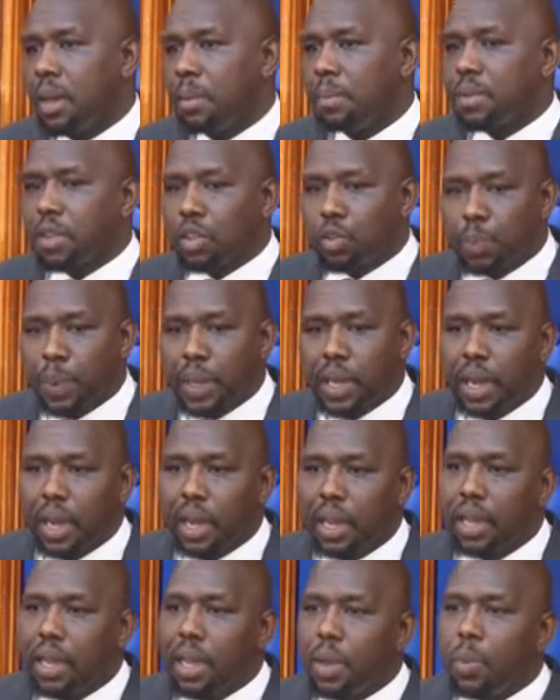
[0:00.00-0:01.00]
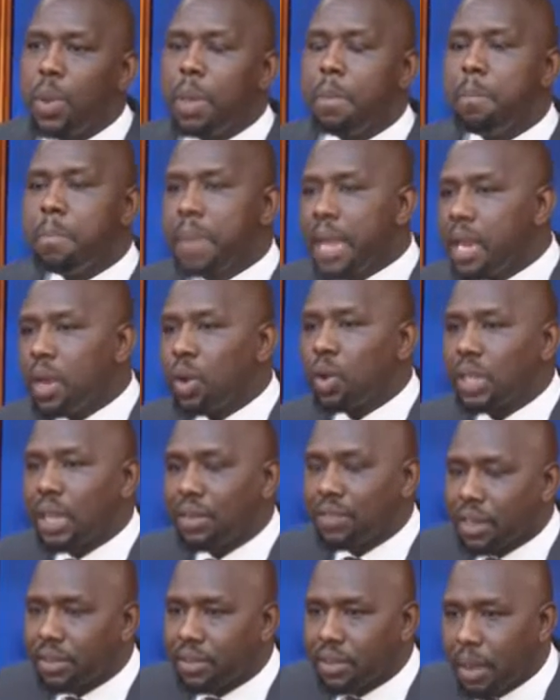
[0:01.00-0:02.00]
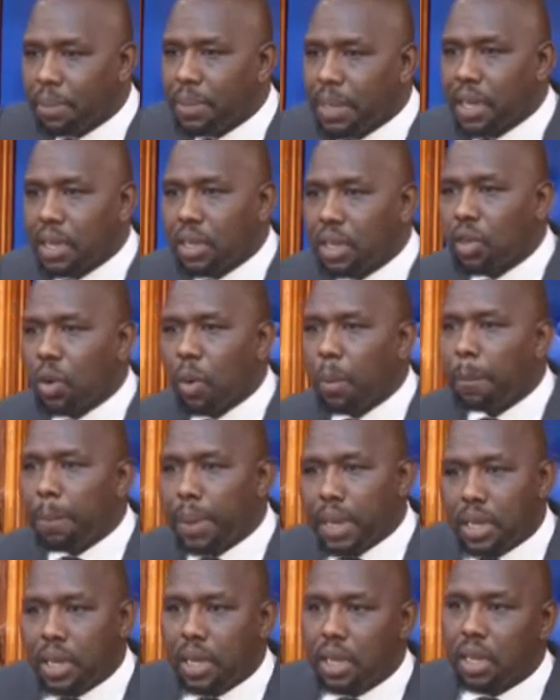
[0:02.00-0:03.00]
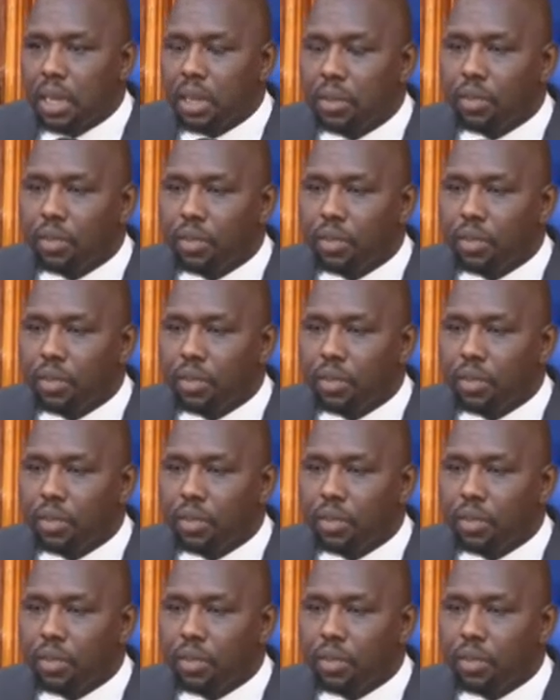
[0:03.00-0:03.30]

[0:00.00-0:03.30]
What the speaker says: Mr. Speaker, we may not have exterminated completely